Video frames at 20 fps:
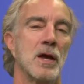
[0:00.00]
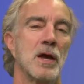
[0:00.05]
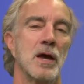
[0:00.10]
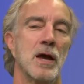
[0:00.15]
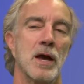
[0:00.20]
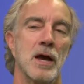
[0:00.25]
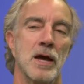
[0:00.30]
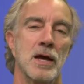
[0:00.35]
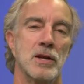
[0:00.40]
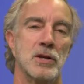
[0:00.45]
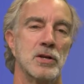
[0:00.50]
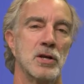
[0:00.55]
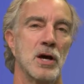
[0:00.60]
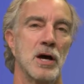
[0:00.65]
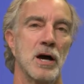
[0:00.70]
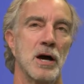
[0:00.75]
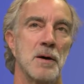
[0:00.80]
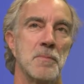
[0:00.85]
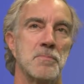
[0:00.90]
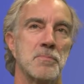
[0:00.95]
And,
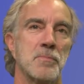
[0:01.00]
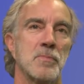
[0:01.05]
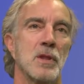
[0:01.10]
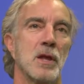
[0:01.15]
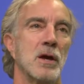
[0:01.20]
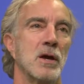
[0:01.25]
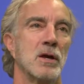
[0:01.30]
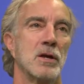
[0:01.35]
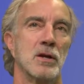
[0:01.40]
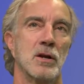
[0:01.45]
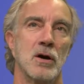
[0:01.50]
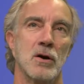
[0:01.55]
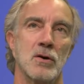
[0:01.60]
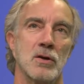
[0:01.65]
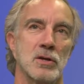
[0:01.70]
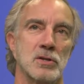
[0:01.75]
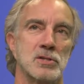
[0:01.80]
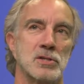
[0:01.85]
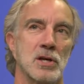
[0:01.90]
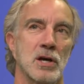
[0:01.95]
uh, you know,
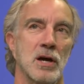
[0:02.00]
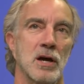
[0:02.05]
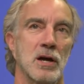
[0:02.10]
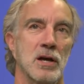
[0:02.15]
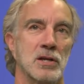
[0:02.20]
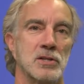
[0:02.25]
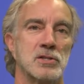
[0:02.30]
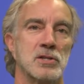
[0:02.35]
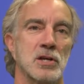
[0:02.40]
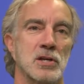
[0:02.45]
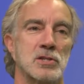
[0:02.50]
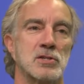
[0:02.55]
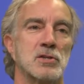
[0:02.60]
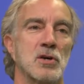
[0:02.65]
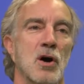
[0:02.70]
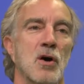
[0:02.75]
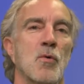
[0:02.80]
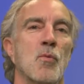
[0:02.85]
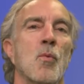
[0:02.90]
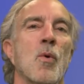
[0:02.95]
it's a, it's, it's
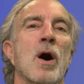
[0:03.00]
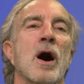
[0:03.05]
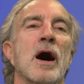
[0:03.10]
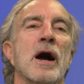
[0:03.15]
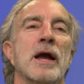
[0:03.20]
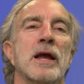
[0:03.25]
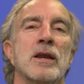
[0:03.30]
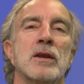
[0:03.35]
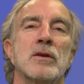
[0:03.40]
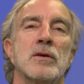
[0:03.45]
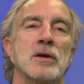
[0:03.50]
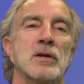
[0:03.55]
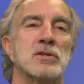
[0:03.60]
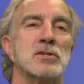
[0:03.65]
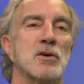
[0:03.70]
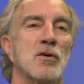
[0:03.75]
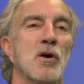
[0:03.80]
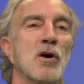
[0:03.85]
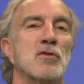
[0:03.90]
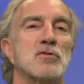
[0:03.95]
a wide, it's
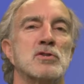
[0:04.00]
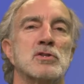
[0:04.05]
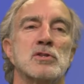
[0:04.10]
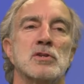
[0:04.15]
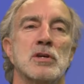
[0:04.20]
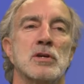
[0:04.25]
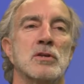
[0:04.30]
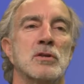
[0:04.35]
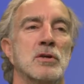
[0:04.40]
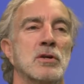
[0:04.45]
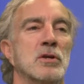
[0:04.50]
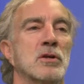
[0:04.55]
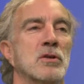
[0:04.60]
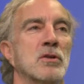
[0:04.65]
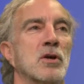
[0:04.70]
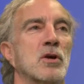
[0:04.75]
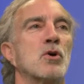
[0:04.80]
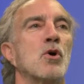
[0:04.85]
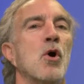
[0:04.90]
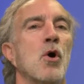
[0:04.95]
a, a
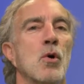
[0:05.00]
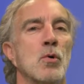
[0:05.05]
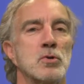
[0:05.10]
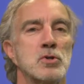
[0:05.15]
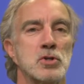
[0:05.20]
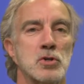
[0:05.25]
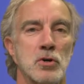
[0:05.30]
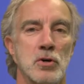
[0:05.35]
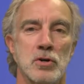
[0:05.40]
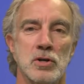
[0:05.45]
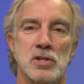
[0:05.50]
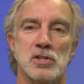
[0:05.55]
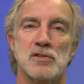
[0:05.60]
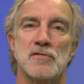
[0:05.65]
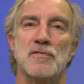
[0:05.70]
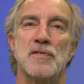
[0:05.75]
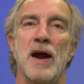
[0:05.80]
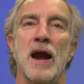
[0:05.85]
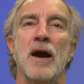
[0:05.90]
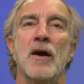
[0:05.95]
the culture is
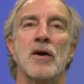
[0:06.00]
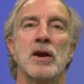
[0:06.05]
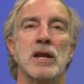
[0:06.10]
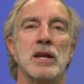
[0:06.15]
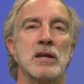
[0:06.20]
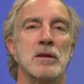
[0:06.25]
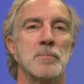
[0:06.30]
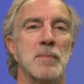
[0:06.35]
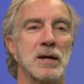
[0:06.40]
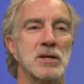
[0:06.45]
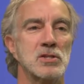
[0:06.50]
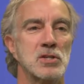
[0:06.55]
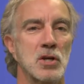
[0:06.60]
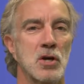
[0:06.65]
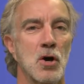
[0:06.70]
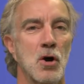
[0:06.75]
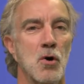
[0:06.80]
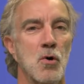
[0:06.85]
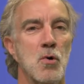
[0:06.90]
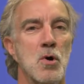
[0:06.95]
varied in
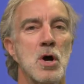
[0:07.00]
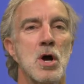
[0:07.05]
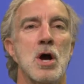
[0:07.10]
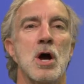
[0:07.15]
Mexico.